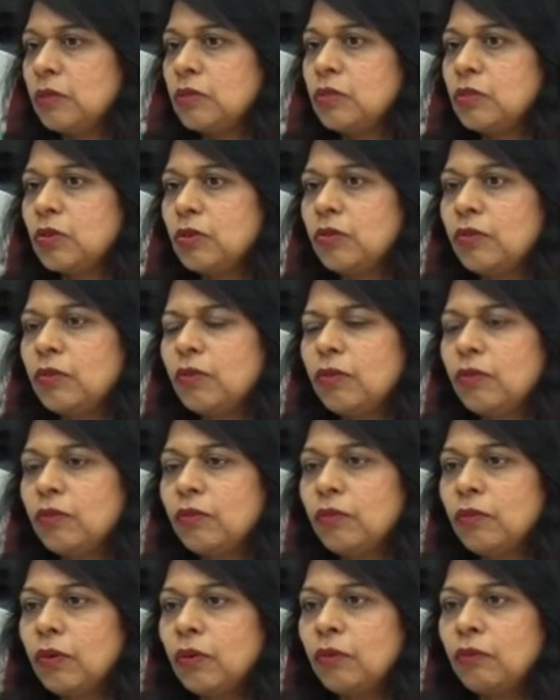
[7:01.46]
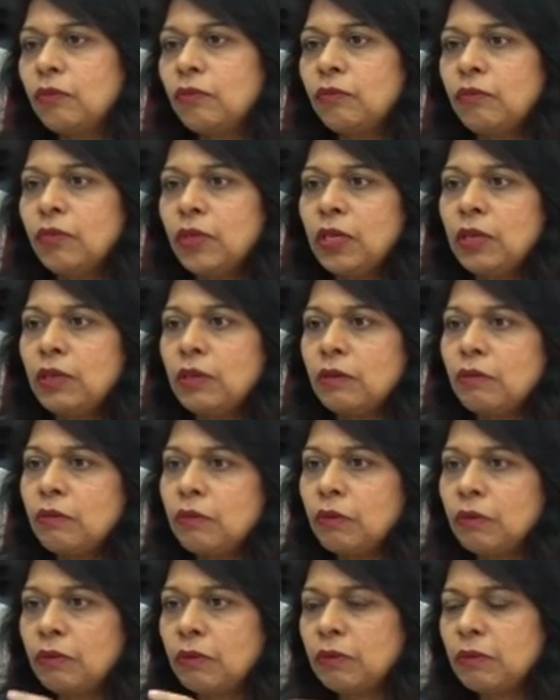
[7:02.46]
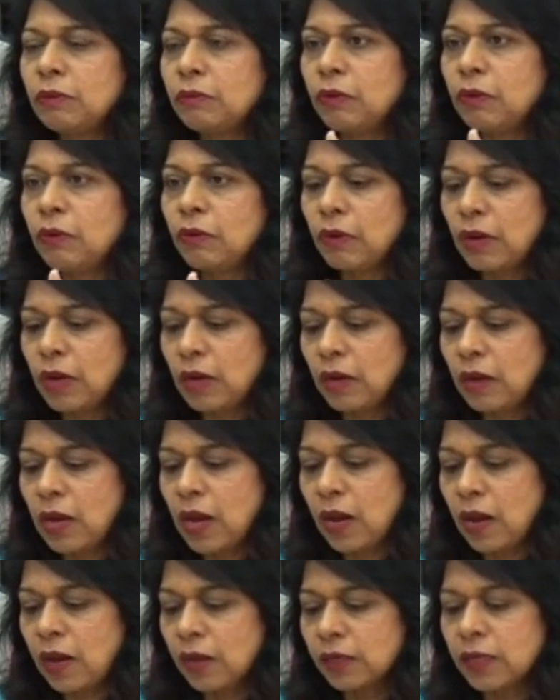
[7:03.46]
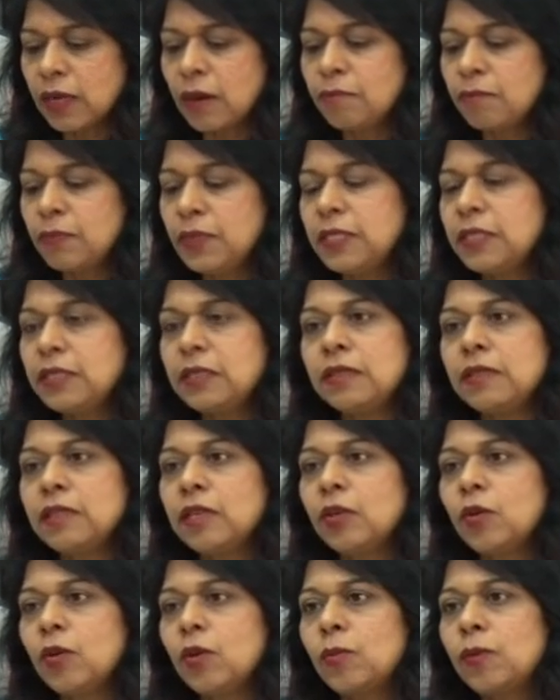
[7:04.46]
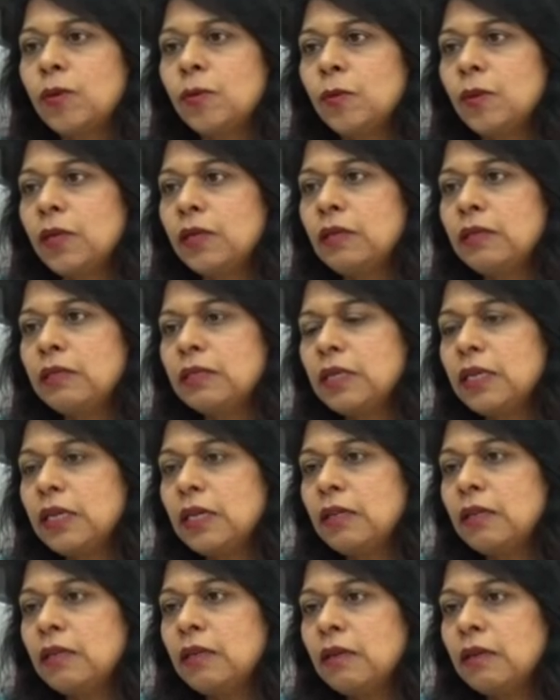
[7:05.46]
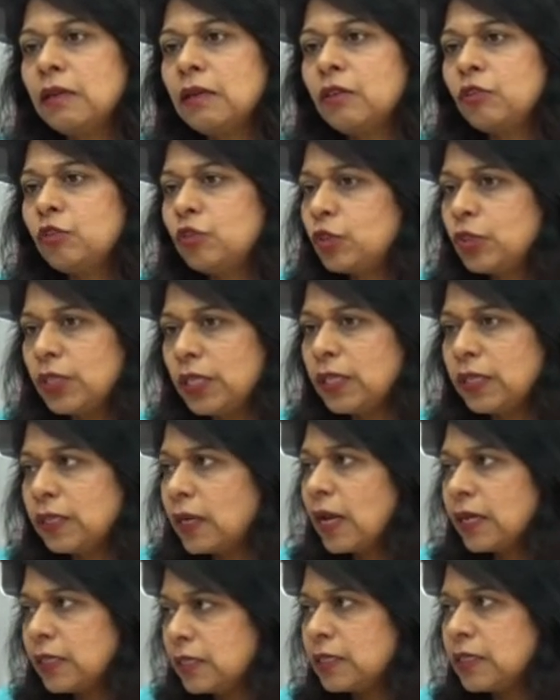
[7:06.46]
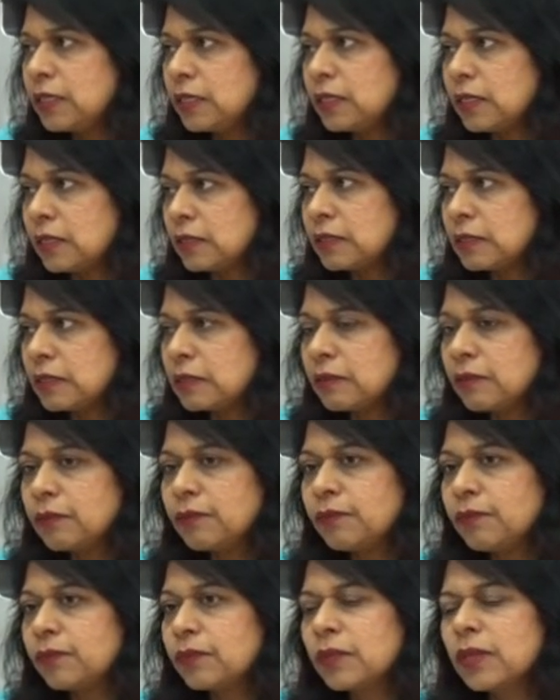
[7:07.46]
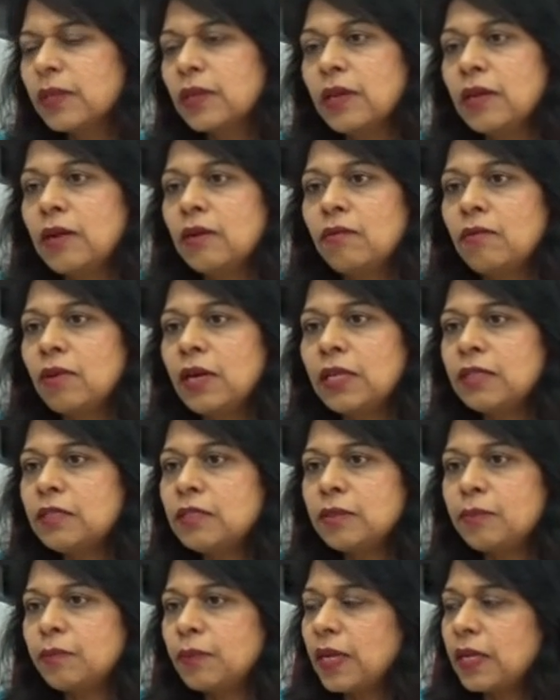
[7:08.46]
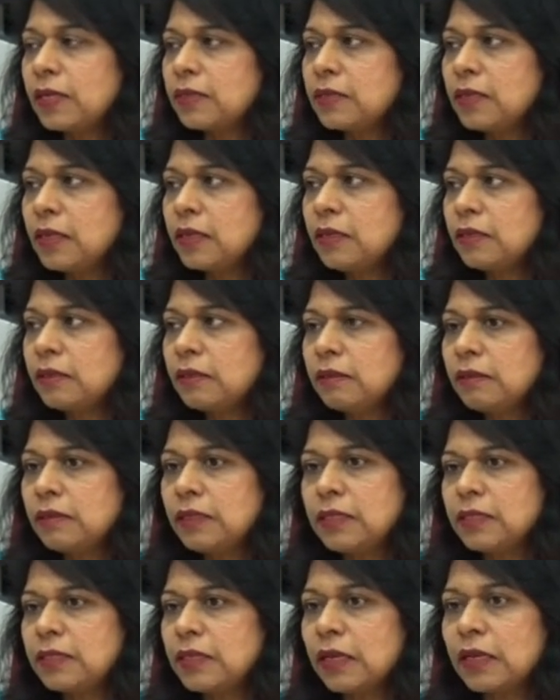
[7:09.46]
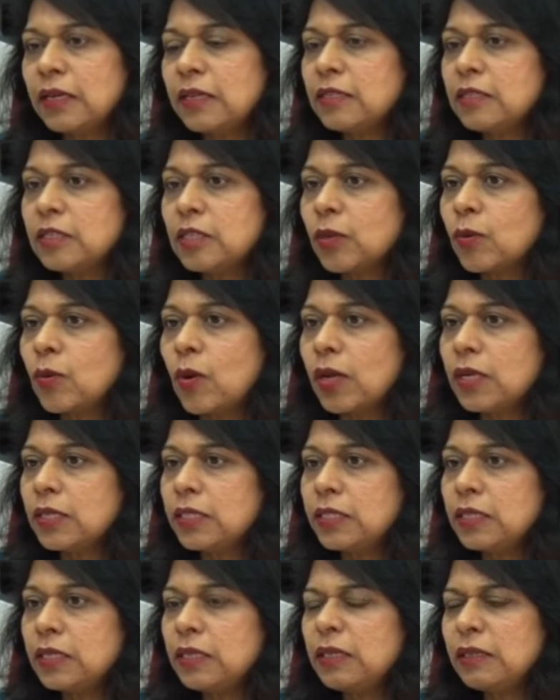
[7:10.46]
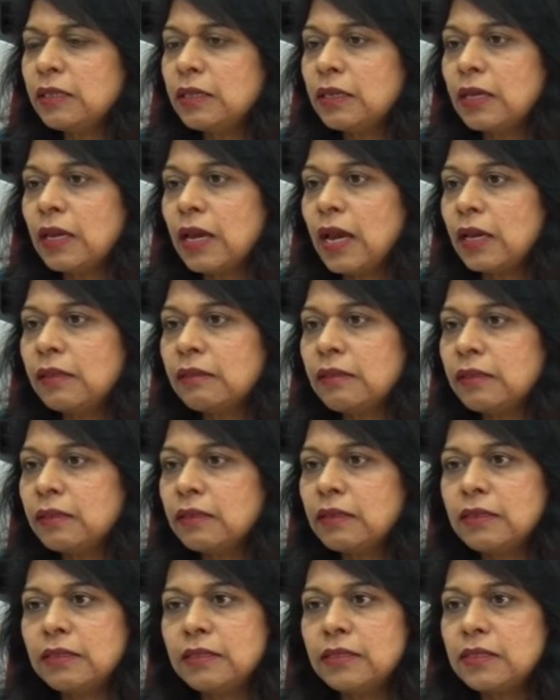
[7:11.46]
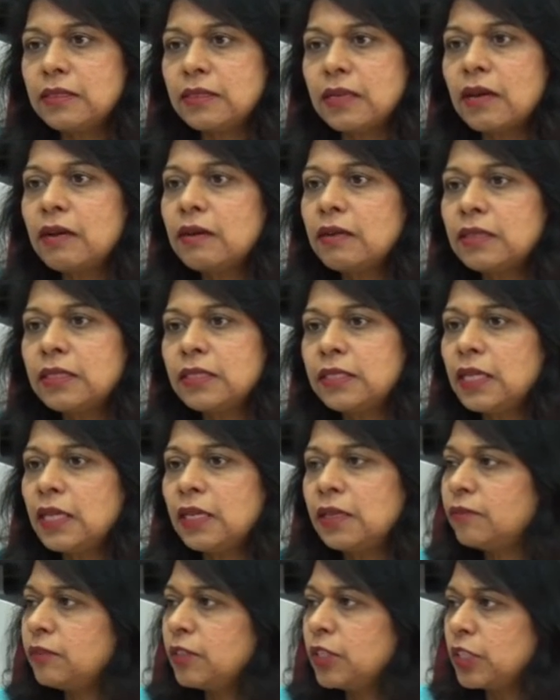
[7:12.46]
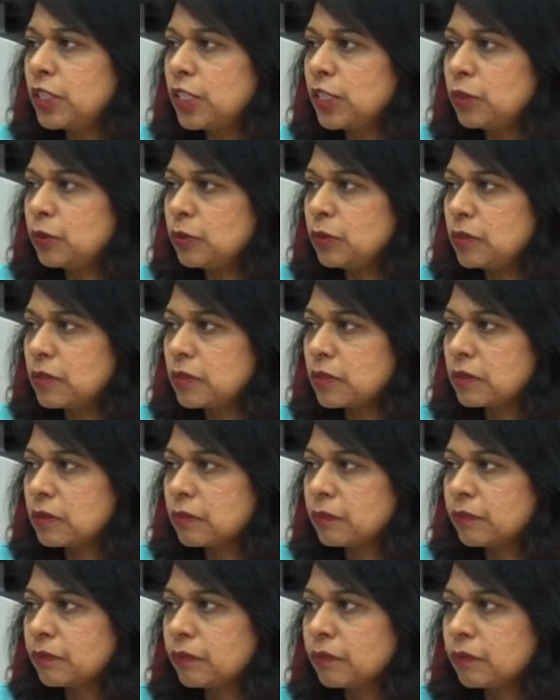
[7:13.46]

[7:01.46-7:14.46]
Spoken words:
So we are competing in the global world in three criterias. One is the pricing, the second is the quality, and the third is our delivery schedules.